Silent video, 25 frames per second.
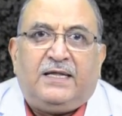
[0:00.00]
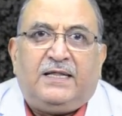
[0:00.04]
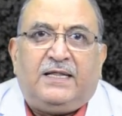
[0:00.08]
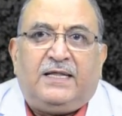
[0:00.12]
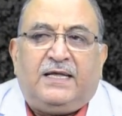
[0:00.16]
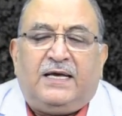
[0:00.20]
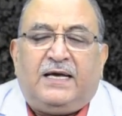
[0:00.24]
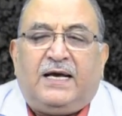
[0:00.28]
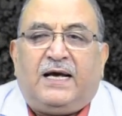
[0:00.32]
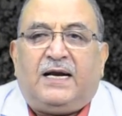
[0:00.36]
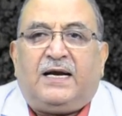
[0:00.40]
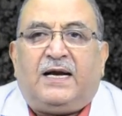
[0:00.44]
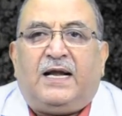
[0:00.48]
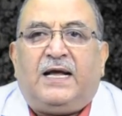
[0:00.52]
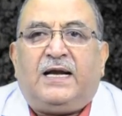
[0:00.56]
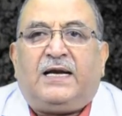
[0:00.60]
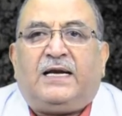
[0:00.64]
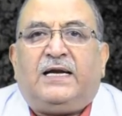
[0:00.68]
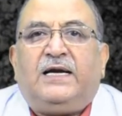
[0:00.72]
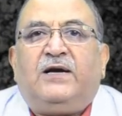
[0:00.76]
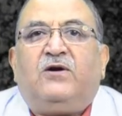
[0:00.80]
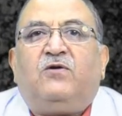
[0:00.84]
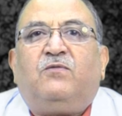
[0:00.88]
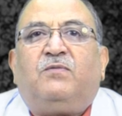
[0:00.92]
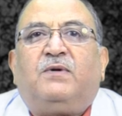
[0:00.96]
they are
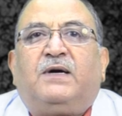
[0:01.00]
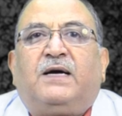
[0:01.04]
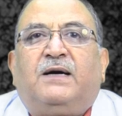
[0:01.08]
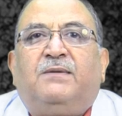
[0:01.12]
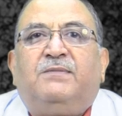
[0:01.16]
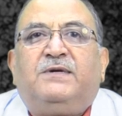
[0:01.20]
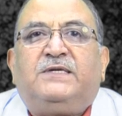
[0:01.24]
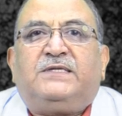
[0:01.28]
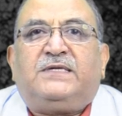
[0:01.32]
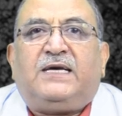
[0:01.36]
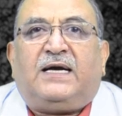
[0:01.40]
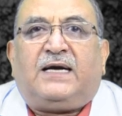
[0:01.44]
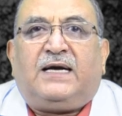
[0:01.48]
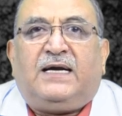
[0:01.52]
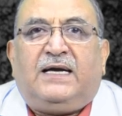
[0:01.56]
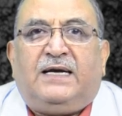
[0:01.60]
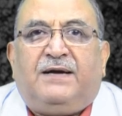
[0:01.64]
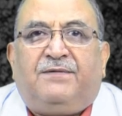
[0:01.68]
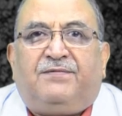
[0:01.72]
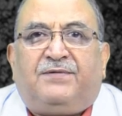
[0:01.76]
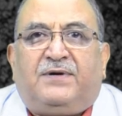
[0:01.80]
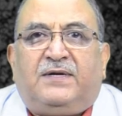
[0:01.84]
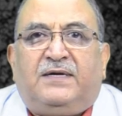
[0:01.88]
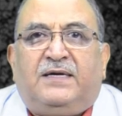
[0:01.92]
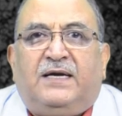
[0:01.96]
likely to become a second
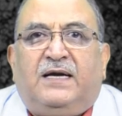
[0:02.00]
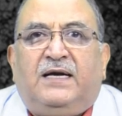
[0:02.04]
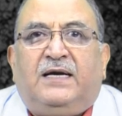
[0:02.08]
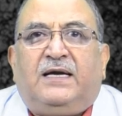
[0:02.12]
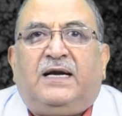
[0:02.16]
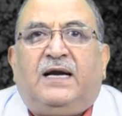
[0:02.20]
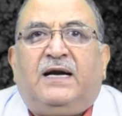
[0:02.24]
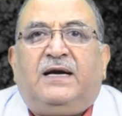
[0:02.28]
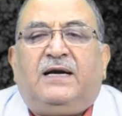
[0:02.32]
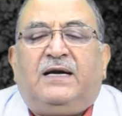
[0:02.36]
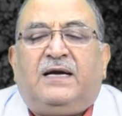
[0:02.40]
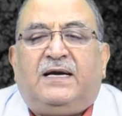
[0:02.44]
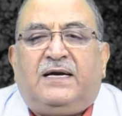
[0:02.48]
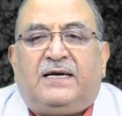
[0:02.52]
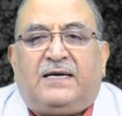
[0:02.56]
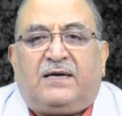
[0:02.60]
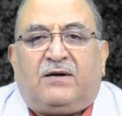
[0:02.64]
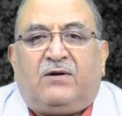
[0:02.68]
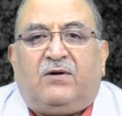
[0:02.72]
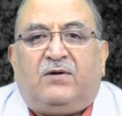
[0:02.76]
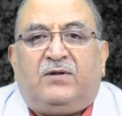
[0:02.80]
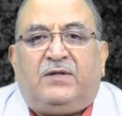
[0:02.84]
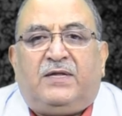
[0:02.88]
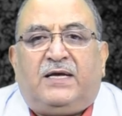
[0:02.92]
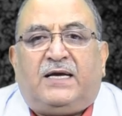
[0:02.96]
lieutenant and
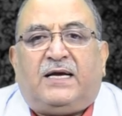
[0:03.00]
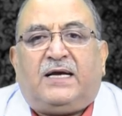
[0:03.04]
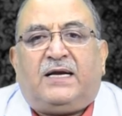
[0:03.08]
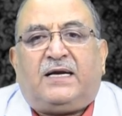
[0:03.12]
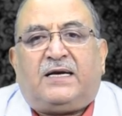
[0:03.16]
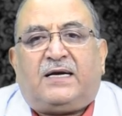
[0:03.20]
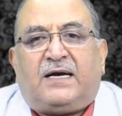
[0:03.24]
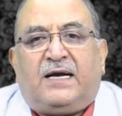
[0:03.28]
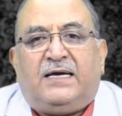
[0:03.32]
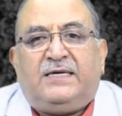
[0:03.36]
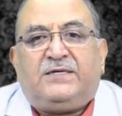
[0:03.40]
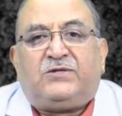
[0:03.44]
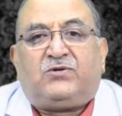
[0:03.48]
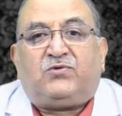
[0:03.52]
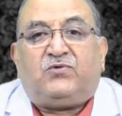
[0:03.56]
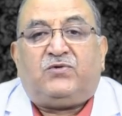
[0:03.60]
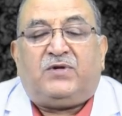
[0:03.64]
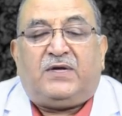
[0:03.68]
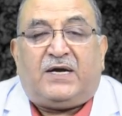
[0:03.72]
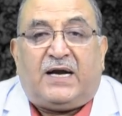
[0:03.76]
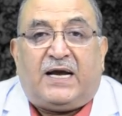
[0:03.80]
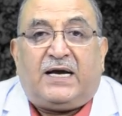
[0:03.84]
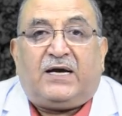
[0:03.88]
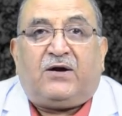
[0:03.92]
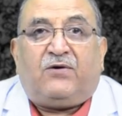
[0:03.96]
later on they can rise to
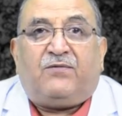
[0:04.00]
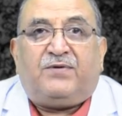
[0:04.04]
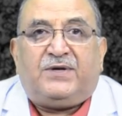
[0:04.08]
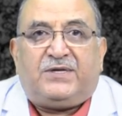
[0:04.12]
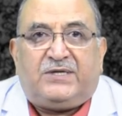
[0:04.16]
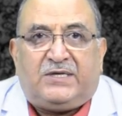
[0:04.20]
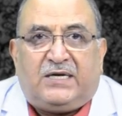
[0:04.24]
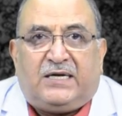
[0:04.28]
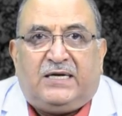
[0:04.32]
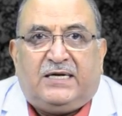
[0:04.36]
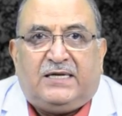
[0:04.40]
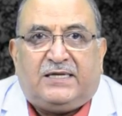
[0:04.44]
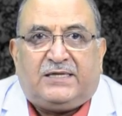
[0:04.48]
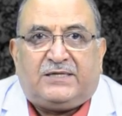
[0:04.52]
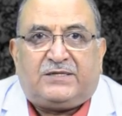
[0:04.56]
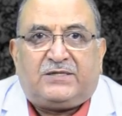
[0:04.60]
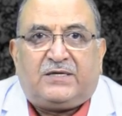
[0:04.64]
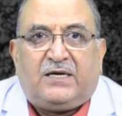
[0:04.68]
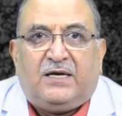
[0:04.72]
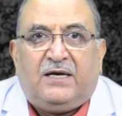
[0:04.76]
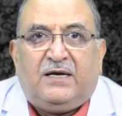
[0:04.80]
the rank of a general.